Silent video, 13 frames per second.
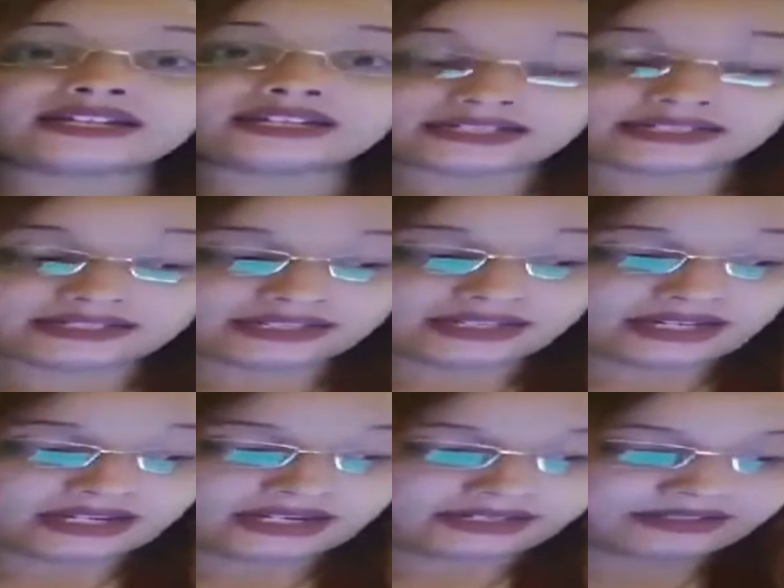In
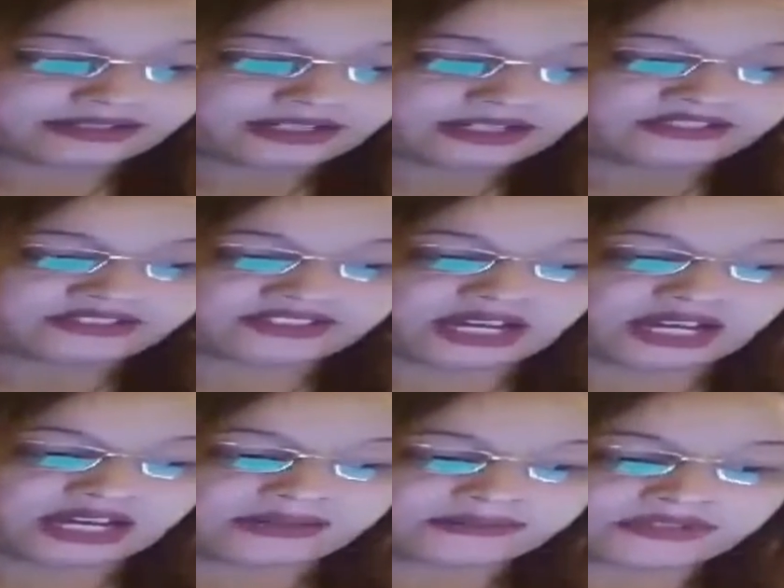ancient
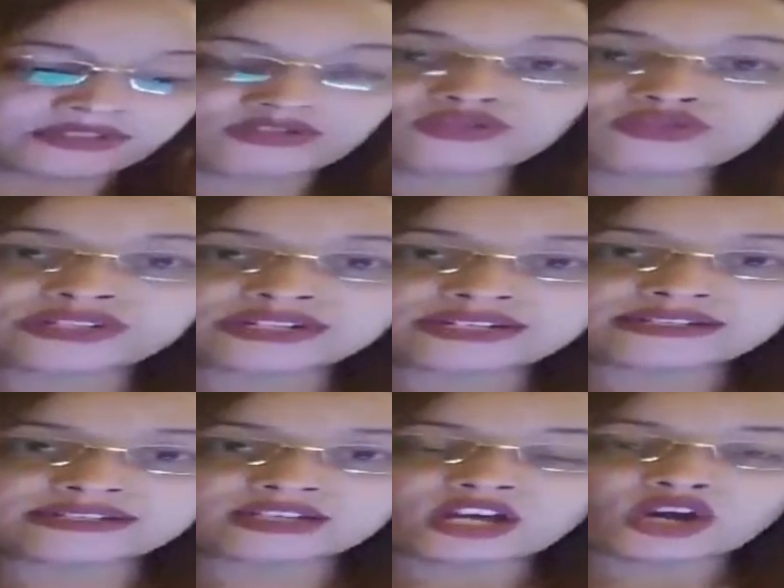times,
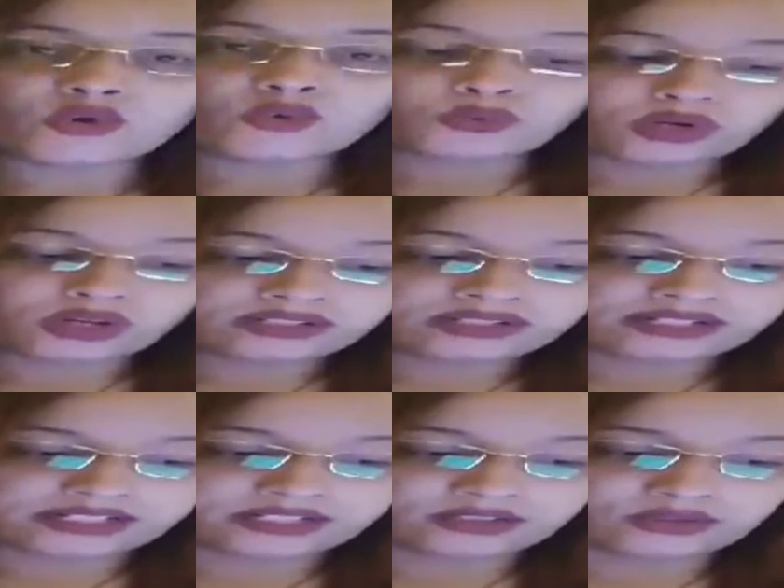tourists
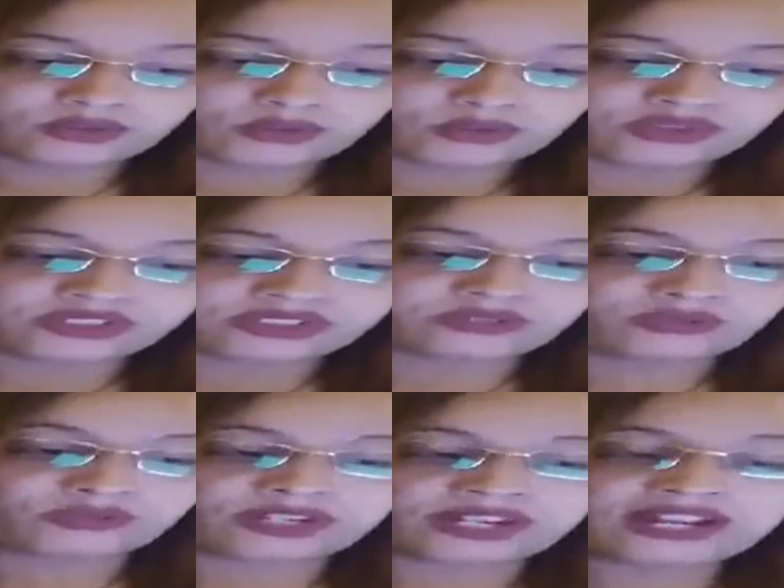walked
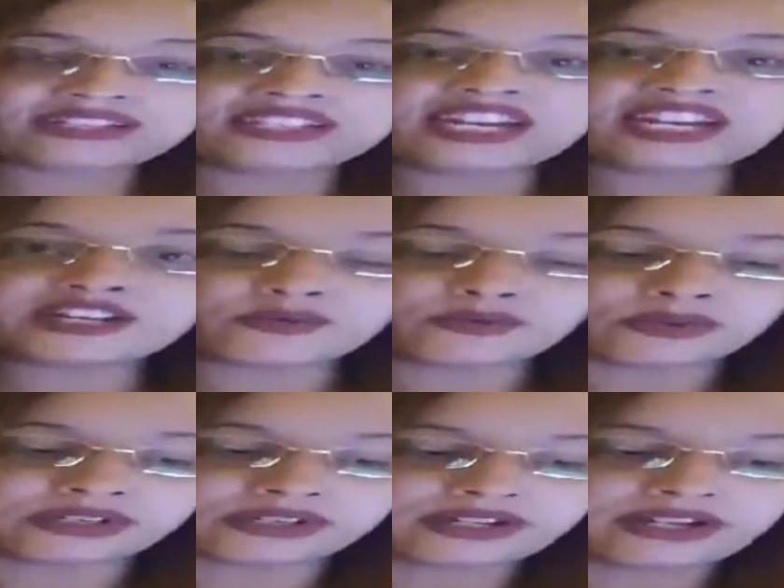to get
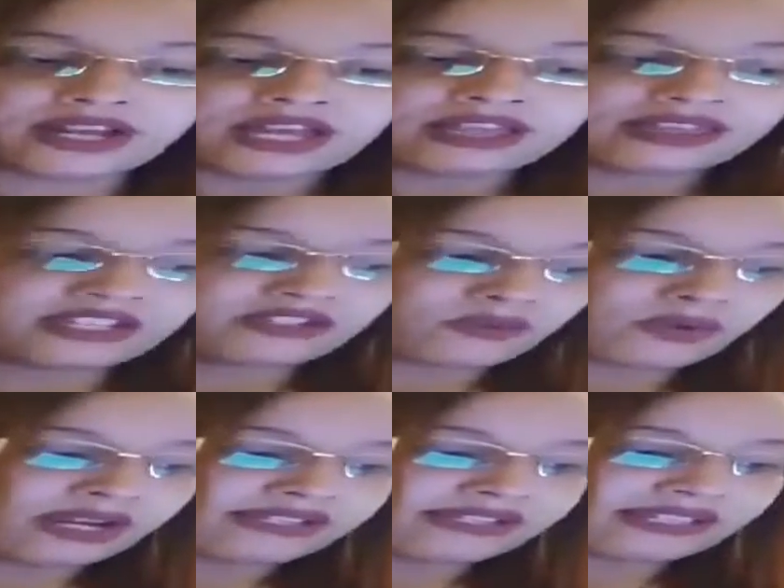anywhere.
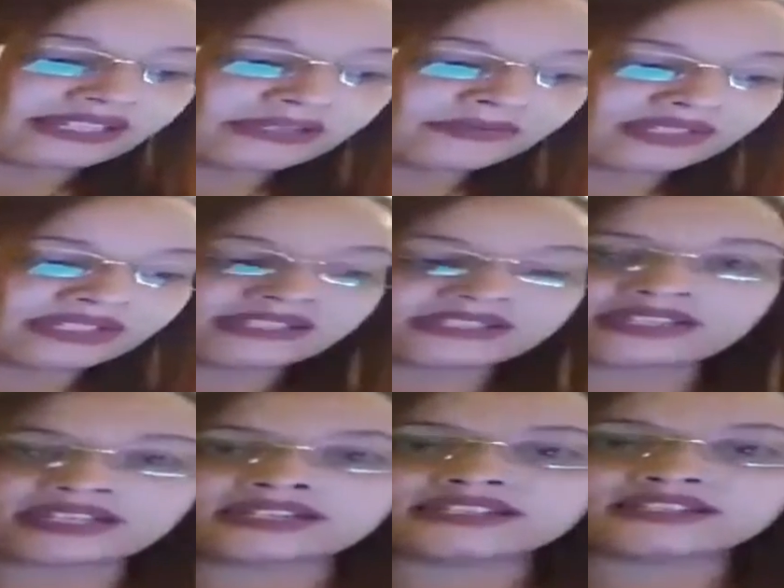This was
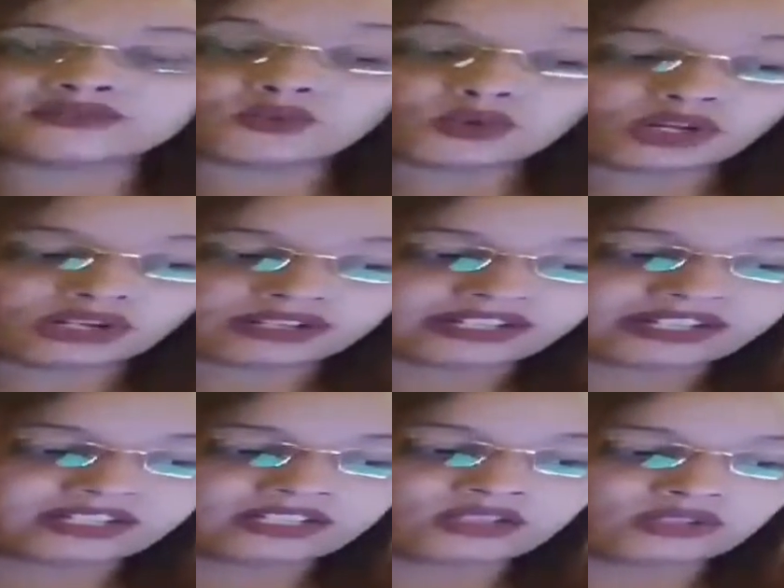limited since
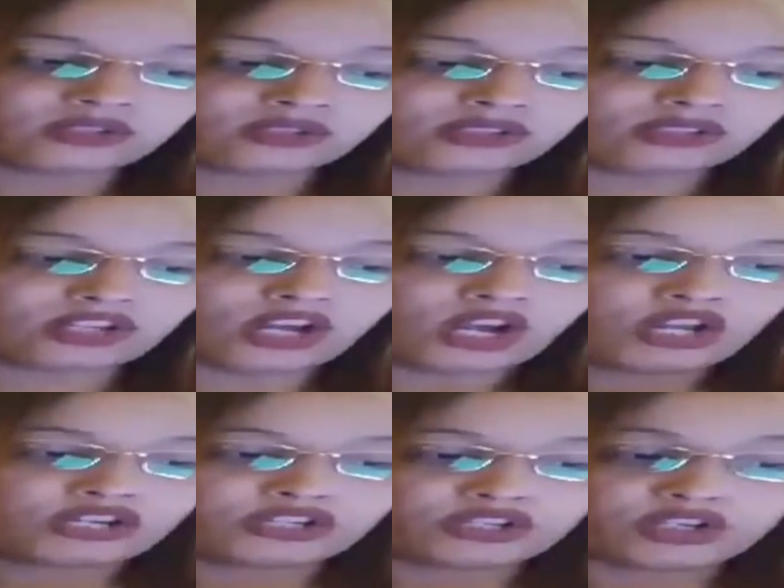walking could
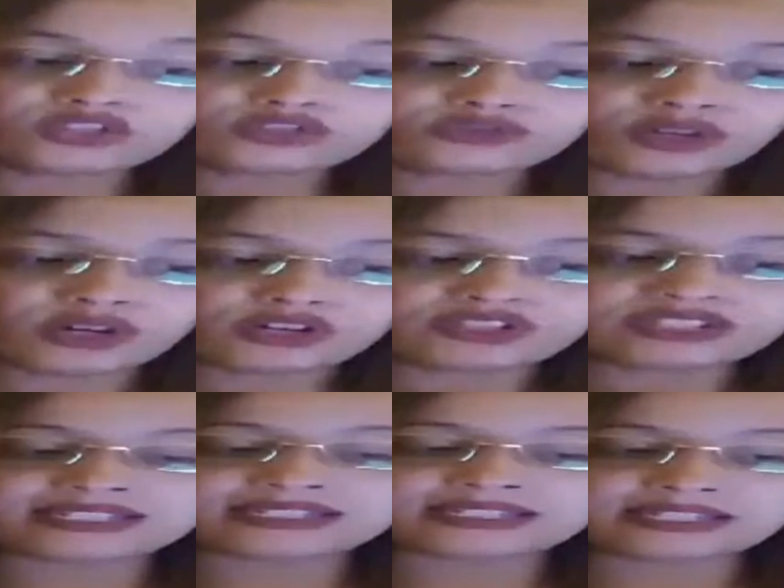not
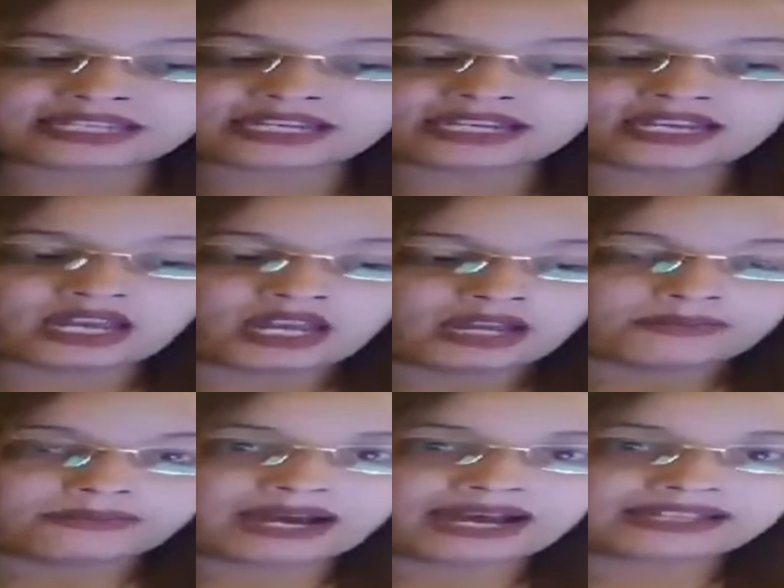cross the sea,
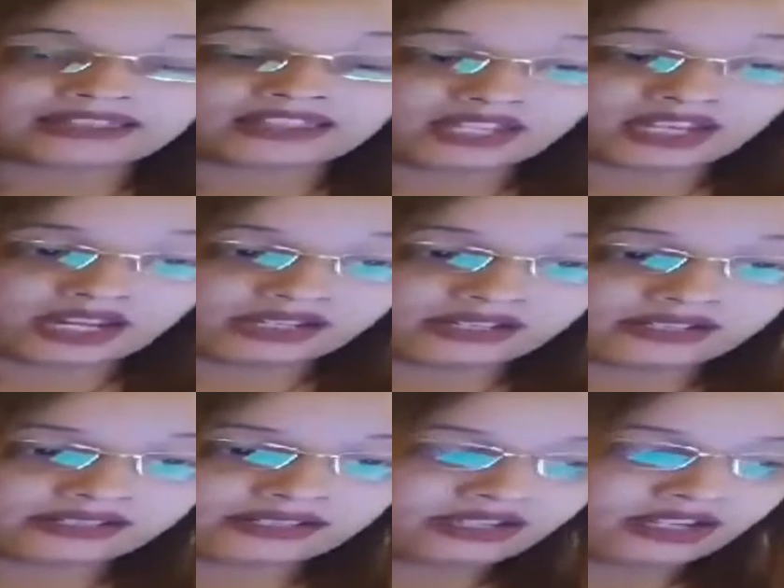but
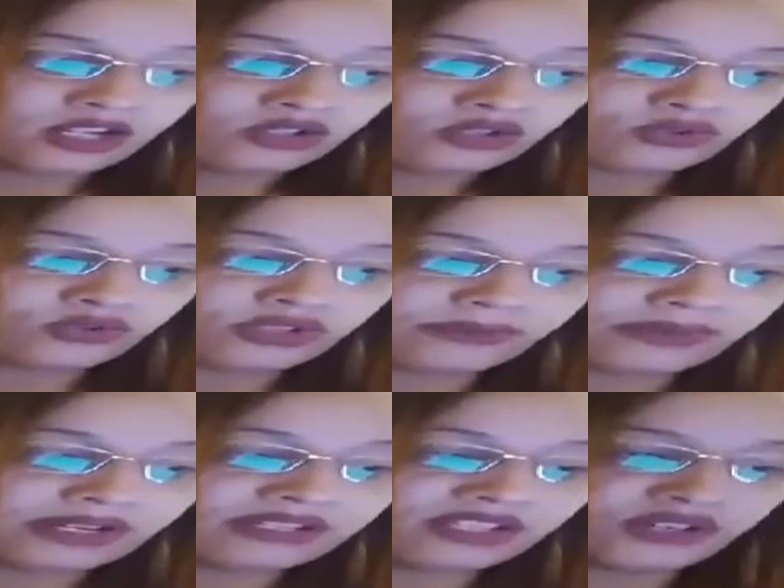thanks to
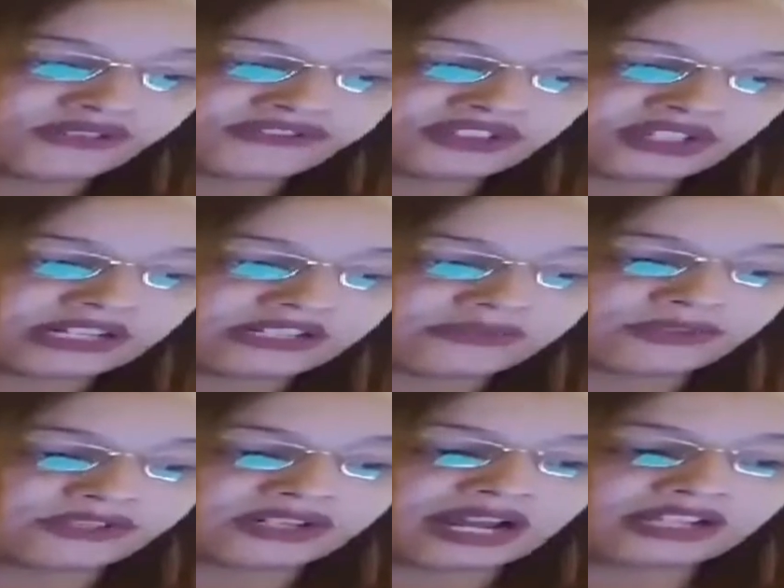the means of
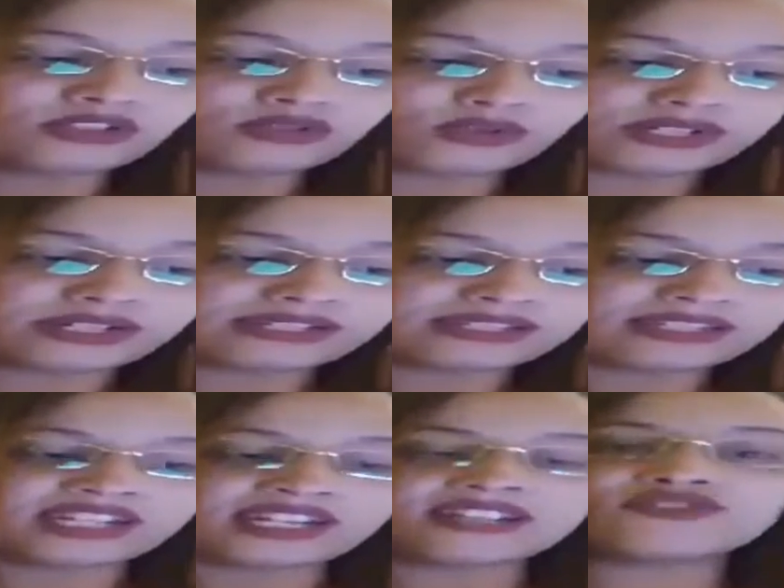transport, a
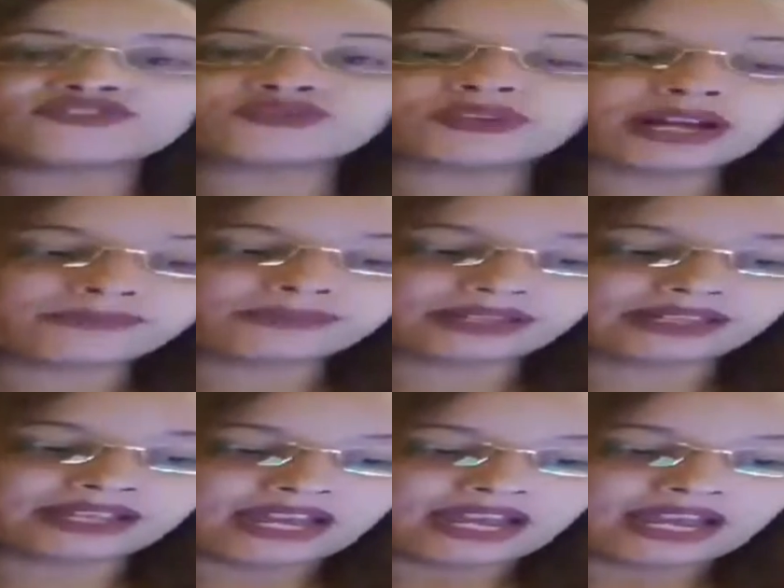tourist can
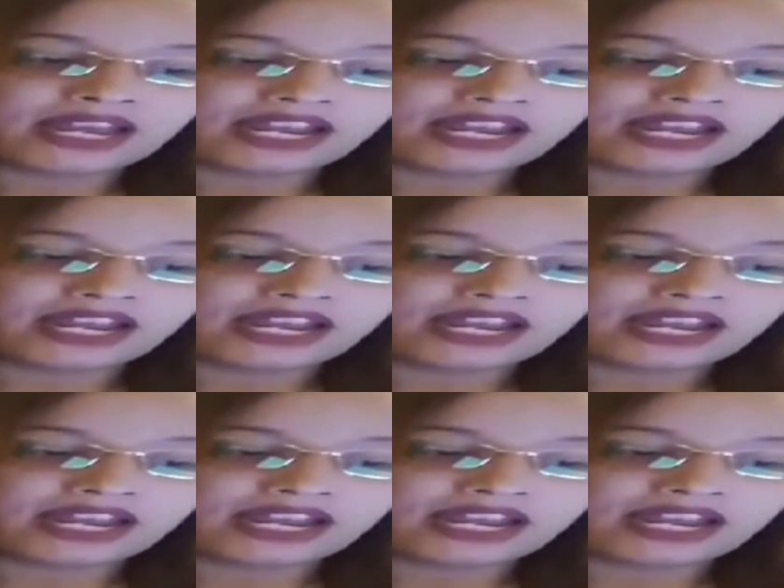travel